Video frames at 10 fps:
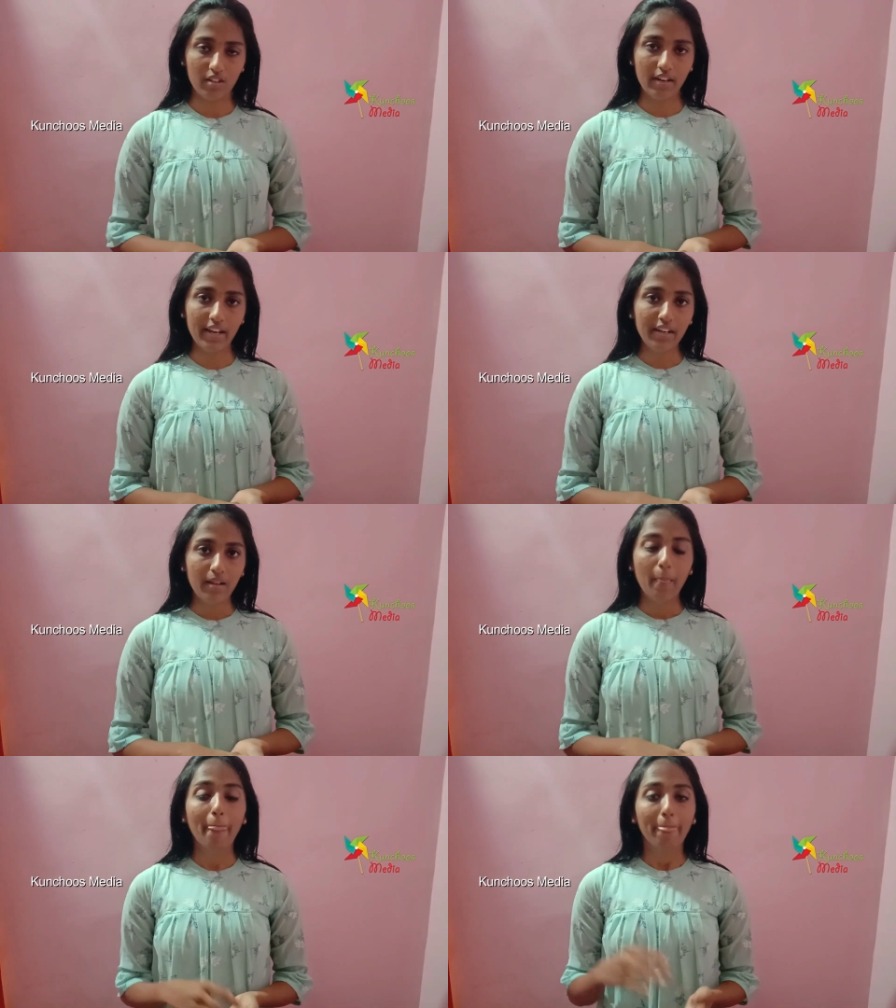right?
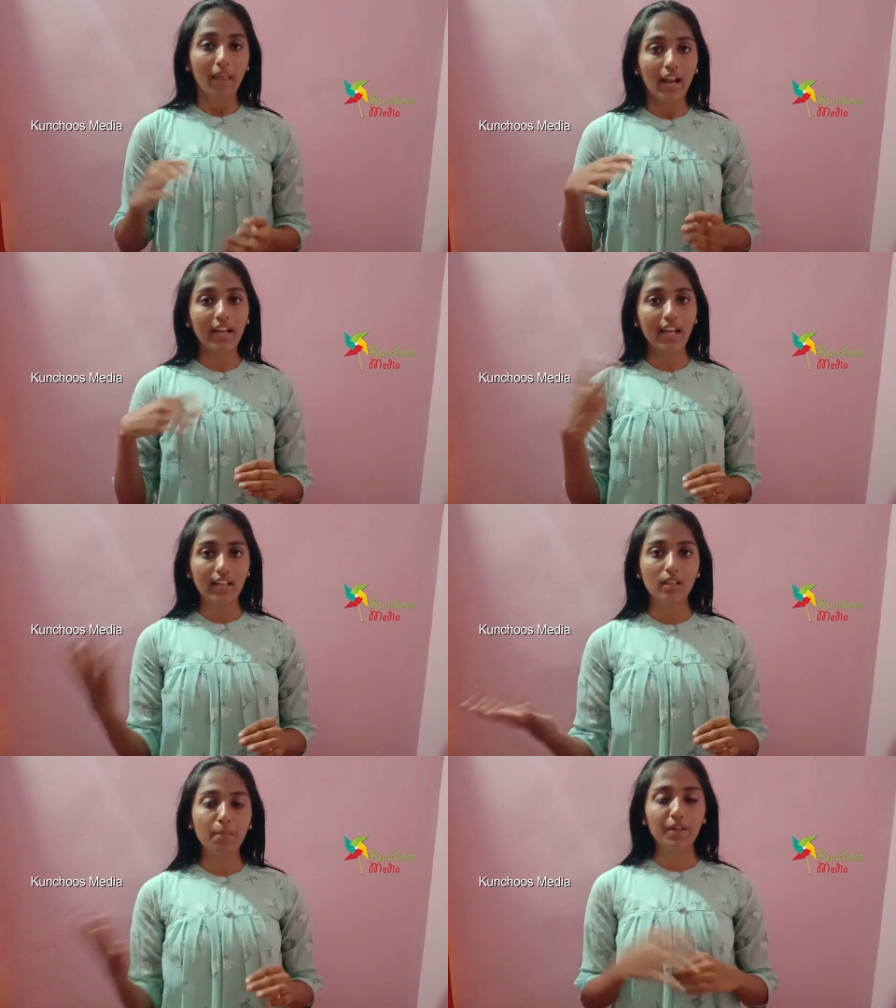And
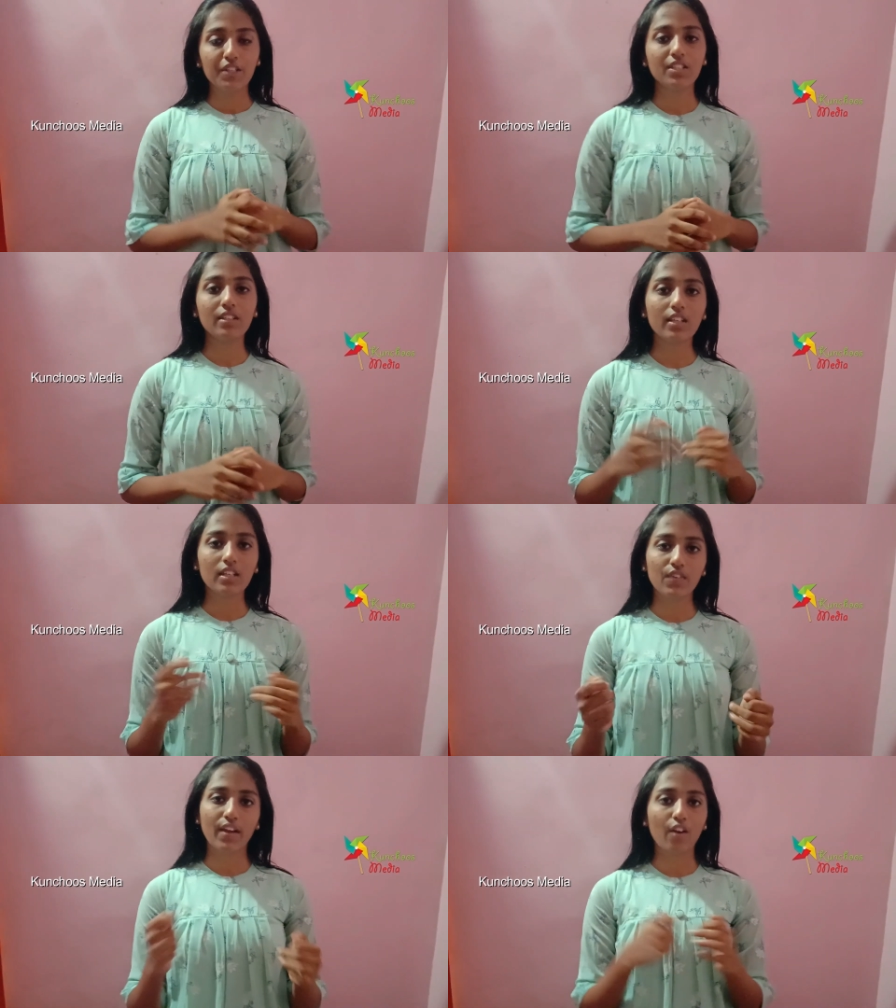another person
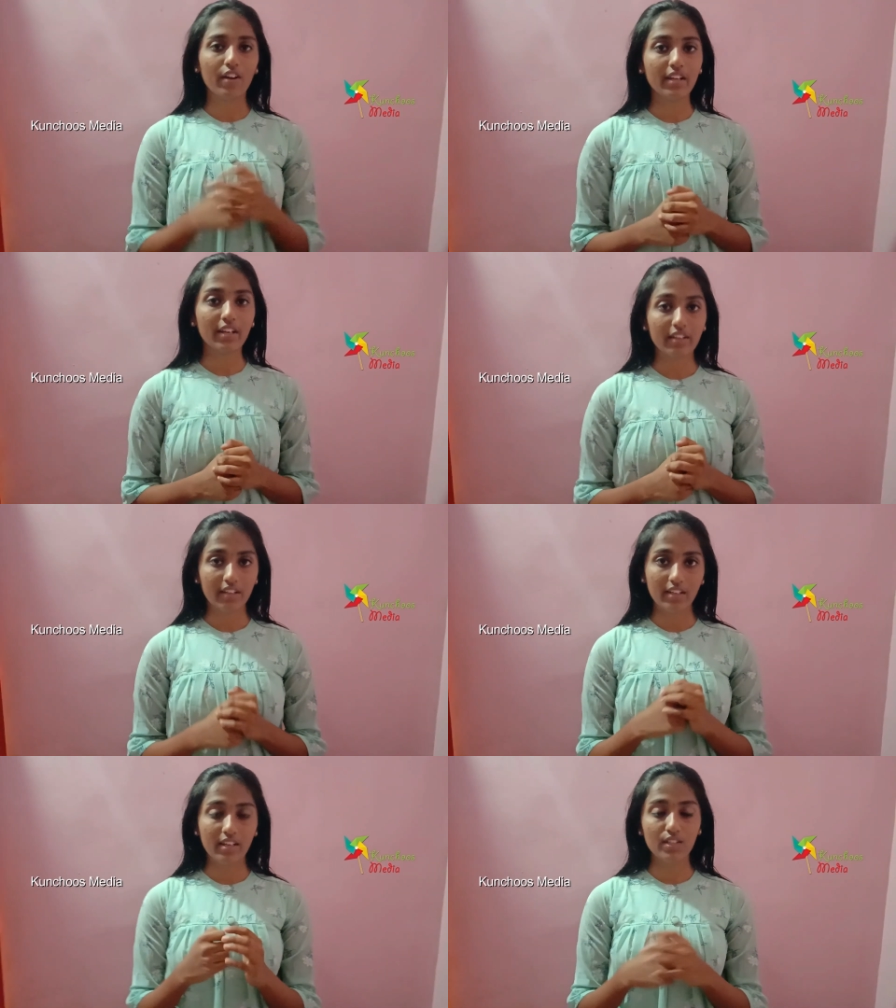is recording it
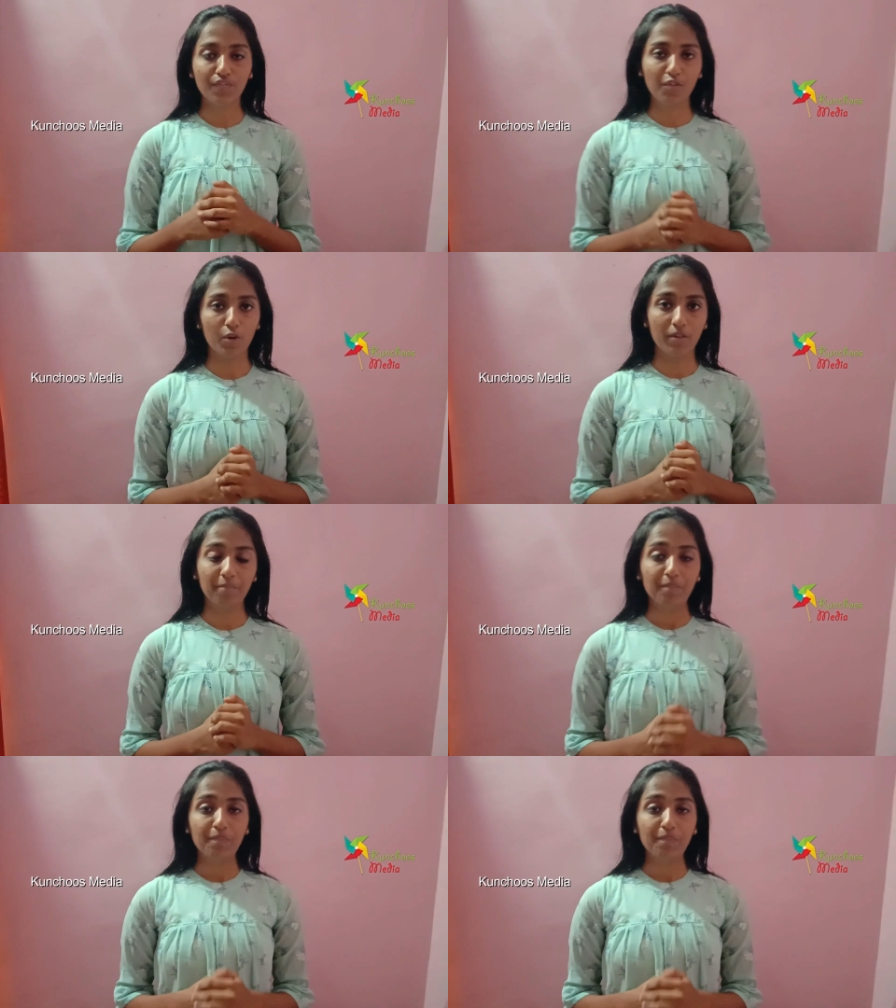in his phone.